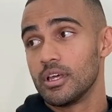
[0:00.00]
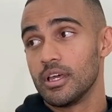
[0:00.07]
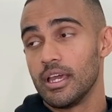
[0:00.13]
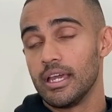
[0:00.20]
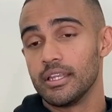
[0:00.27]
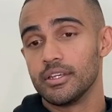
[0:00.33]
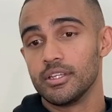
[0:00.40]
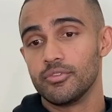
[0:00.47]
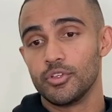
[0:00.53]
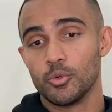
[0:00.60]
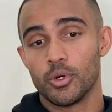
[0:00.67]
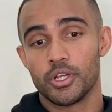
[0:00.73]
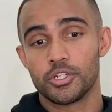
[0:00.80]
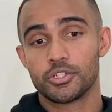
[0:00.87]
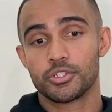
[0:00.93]
and if you
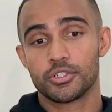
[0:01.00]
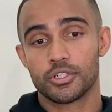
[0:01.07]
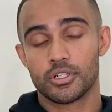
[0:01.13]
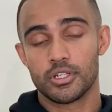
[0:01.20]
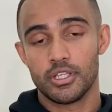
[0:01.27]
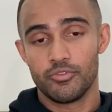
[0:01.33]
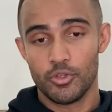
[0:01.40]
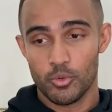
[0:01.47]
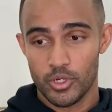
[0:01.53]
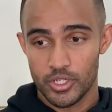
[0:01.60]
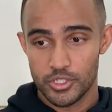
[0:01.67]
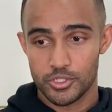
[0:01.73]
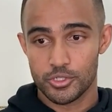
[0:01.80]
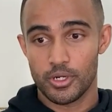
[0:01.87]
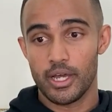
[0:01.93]
want to
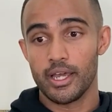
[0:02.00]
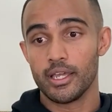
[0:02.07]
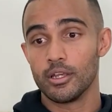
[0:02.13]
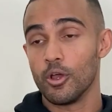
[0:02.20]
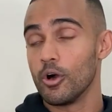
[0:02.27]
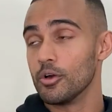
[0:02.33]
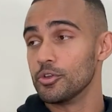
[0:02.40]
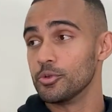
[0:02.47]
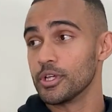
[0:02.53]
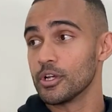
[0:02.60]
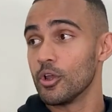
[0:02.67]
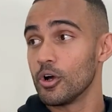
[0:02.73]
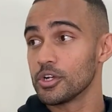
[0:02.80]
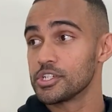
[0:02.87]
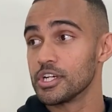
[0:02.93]
try doing
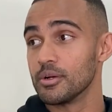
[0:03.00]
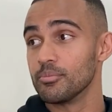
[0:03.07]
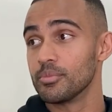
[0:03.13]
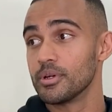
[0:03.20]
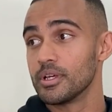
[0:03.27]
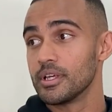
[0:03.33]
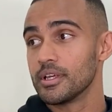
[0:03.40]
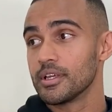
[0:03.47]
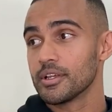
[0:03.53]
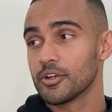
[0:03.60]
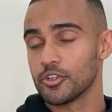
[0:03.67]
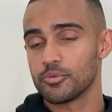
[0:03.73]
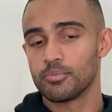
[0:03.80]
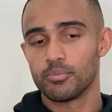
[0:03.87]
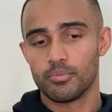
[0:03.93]
long jump,
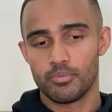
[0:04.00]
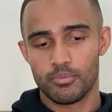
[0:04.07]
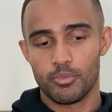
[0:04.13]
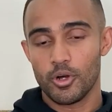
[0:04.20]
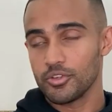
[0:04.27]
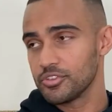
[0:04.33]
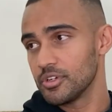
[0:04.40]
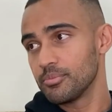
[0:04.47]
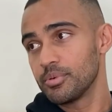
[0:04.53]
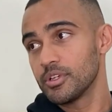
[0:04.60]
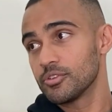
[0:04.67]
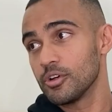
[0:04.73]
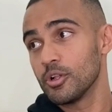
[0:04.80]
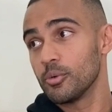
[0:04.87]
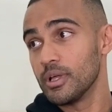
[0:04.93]
because box jumping
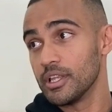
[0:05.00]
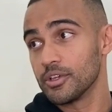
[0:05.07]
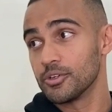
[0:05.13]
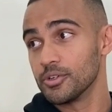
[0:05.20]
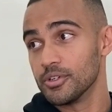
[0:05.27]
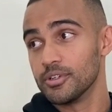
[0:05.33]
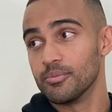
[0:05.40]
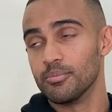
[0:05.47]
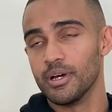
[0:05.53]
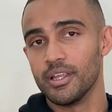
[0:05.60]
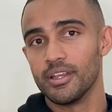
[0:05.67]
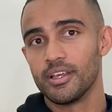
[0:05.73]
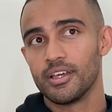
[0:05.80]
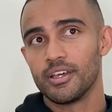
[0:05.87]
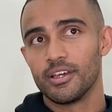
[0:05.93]
is all well and good,
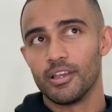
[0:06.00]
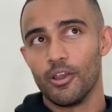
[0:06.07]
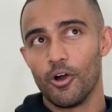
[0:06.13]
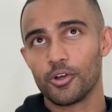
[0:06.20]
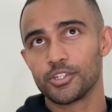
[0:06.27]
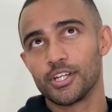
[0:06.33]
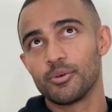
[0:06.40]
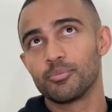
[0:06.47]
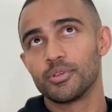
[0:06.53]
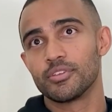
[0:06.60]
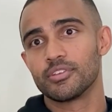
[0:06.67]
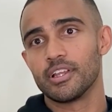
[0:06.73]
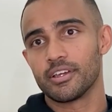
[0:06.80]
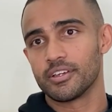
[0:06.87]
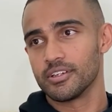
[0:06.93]
but long jump
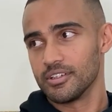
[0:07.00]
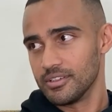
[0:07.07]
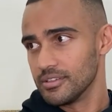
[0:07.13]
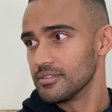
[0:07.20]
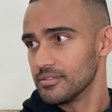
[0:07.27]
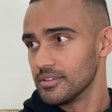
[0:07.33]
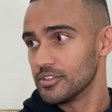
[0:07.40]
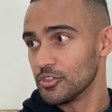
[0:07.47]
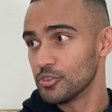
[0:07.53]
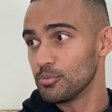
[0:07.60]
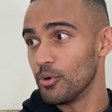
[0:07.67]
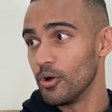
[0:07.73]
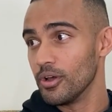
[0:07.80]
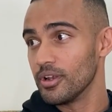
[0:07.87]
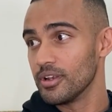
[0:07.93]
is like it's a
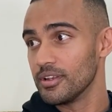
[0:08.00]
sport,